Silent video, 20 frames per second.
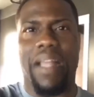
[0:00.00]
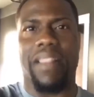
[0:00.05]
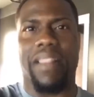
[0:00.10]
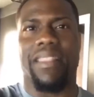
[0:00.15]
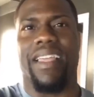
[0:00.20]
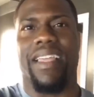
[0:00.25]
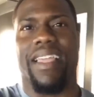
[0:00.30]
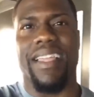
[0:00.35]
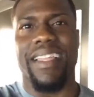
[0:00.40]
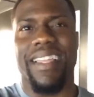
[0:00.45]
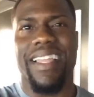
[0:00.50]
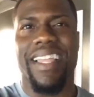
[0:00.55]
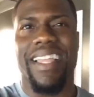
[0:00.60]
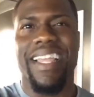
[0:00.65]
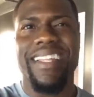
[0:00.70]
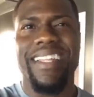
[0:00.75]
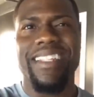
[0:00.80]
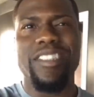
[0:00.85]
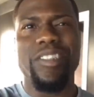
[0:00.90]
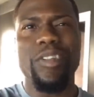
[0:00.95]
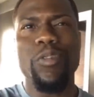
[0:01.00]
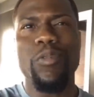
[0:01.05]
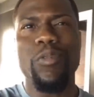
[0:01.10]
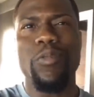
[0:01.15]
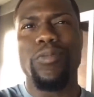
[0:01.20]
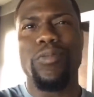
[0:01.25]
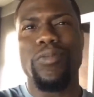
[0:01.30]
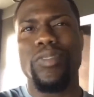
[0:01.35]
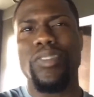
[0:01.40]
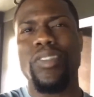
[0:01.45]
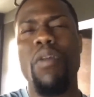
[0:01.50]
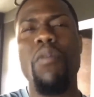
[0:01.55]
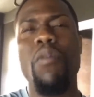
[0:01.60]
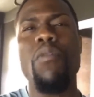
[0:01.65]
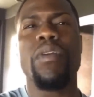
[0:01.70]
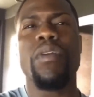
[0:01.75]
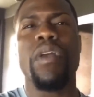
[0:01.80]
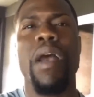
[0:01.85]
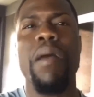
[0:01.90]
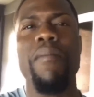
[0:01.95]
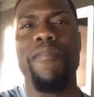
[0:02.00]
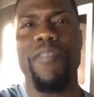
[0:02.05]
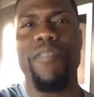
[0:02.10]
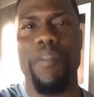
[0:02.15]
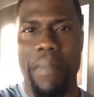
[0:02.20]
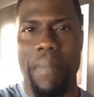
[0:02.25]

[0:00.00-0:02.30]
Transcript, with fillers: my thing. Dude, don't come